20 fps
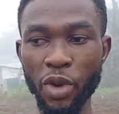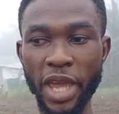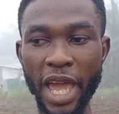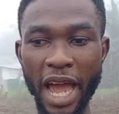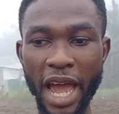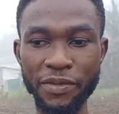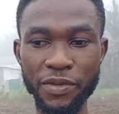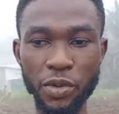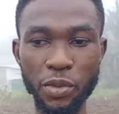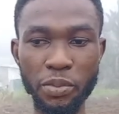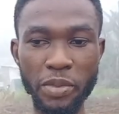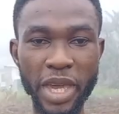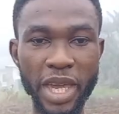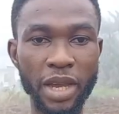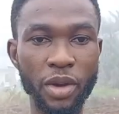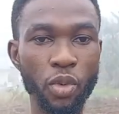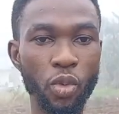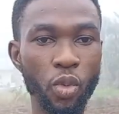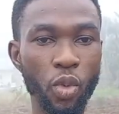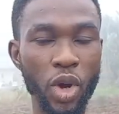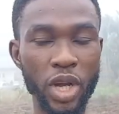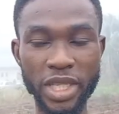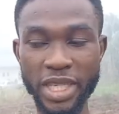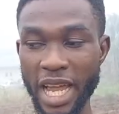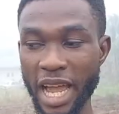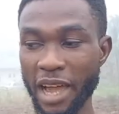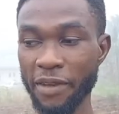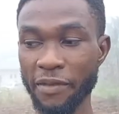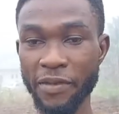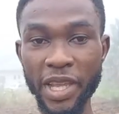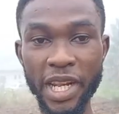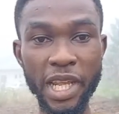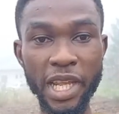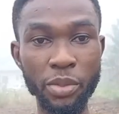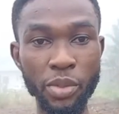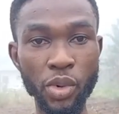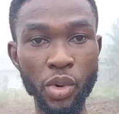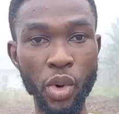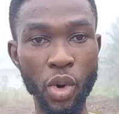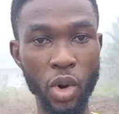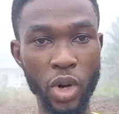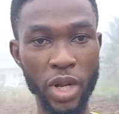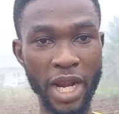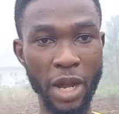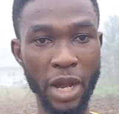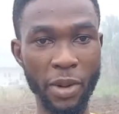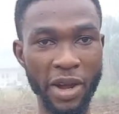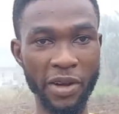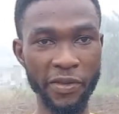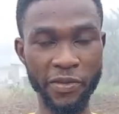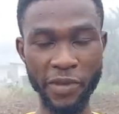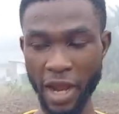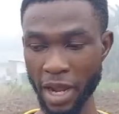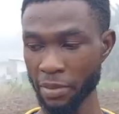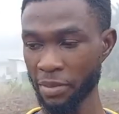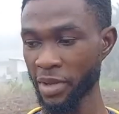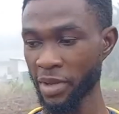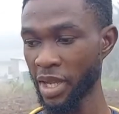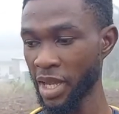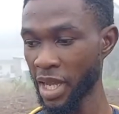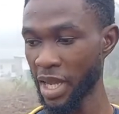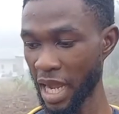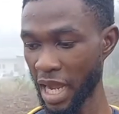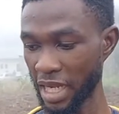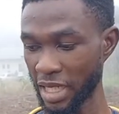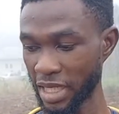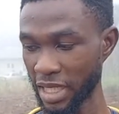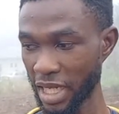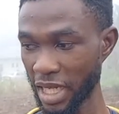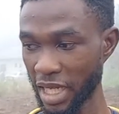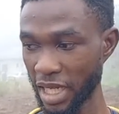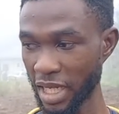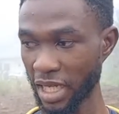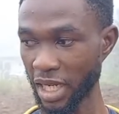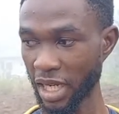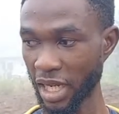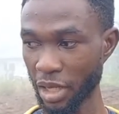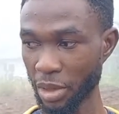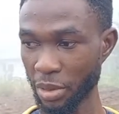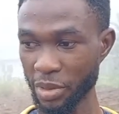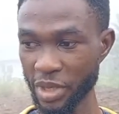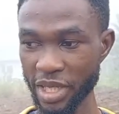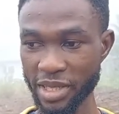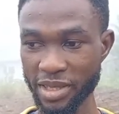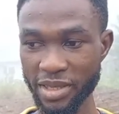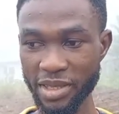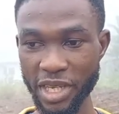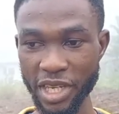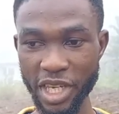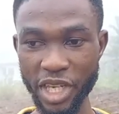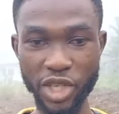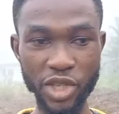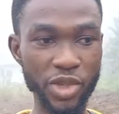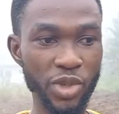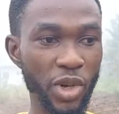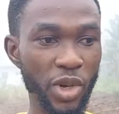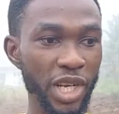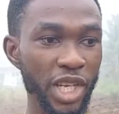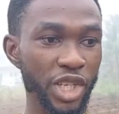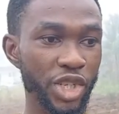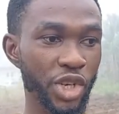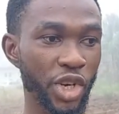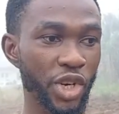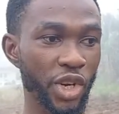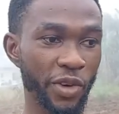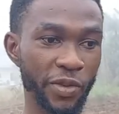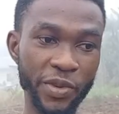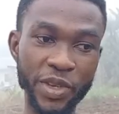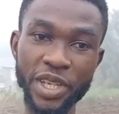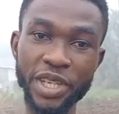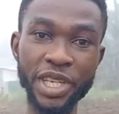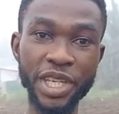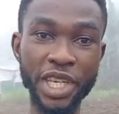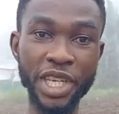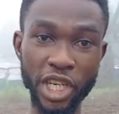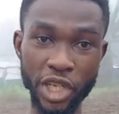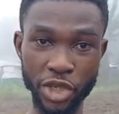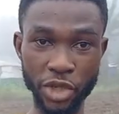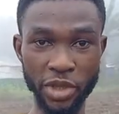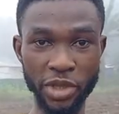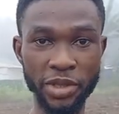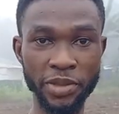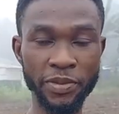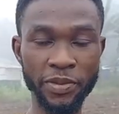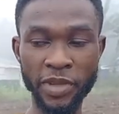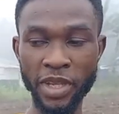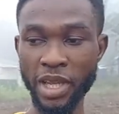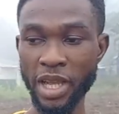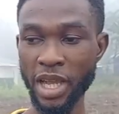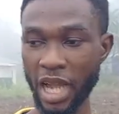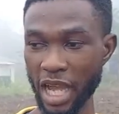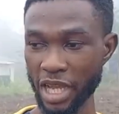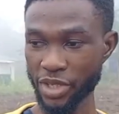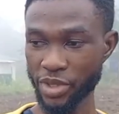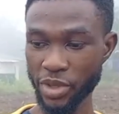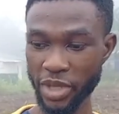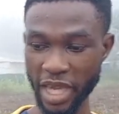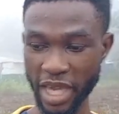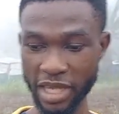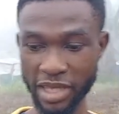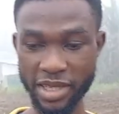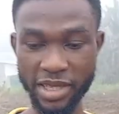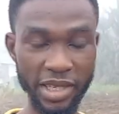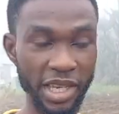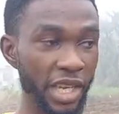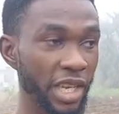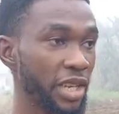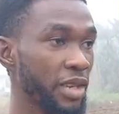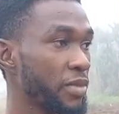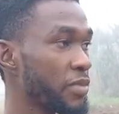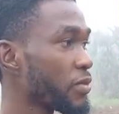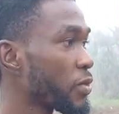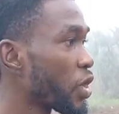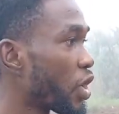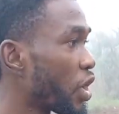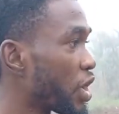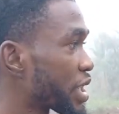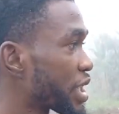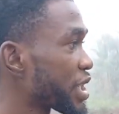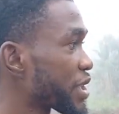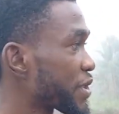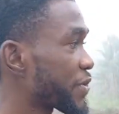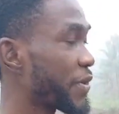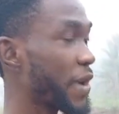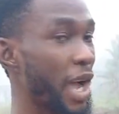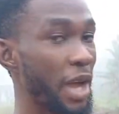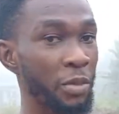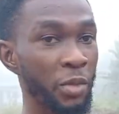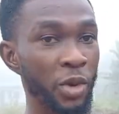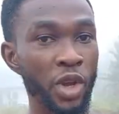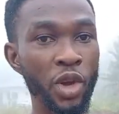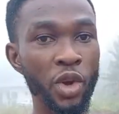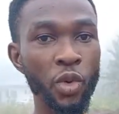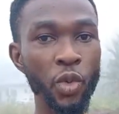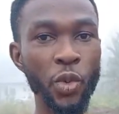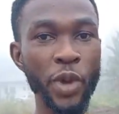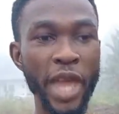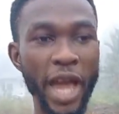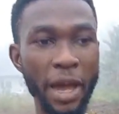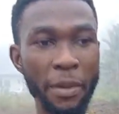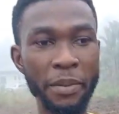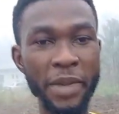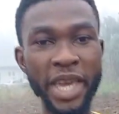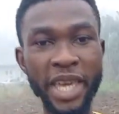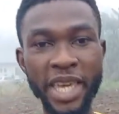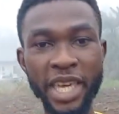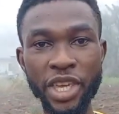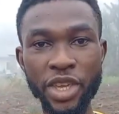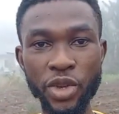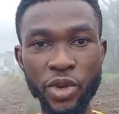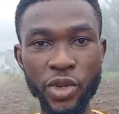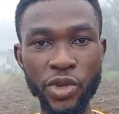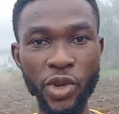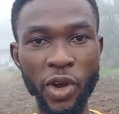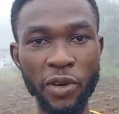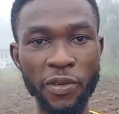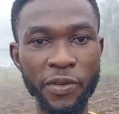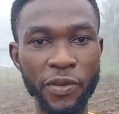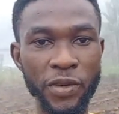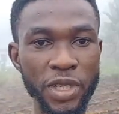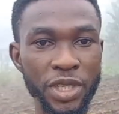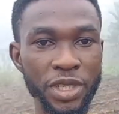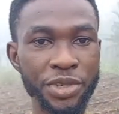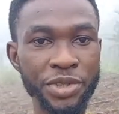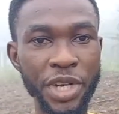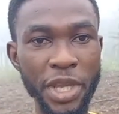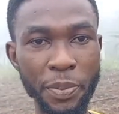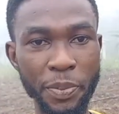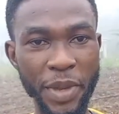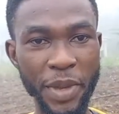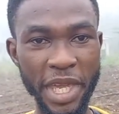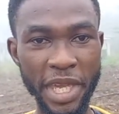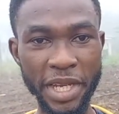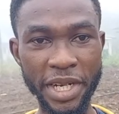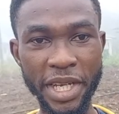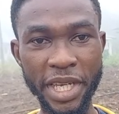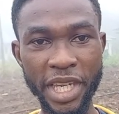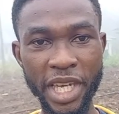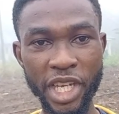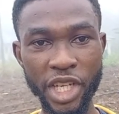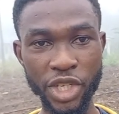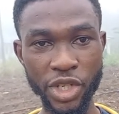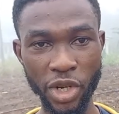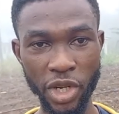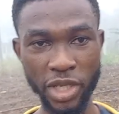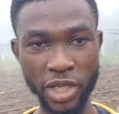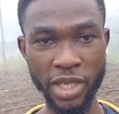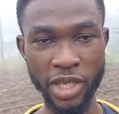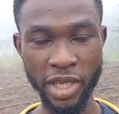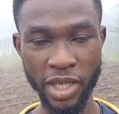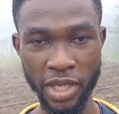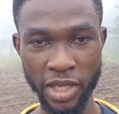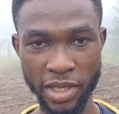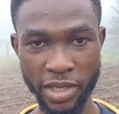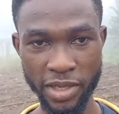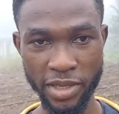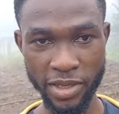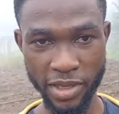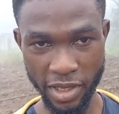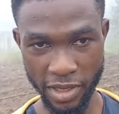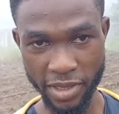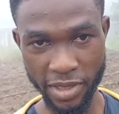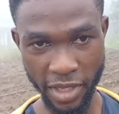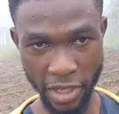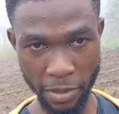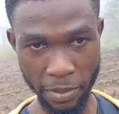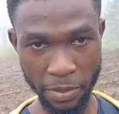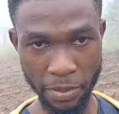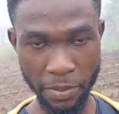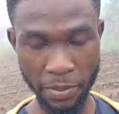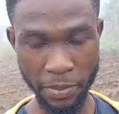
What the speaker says: we have to make water available on our farm, and it's the installation of irrigation. As you can see on this farm, we are making use of drip irrigation system.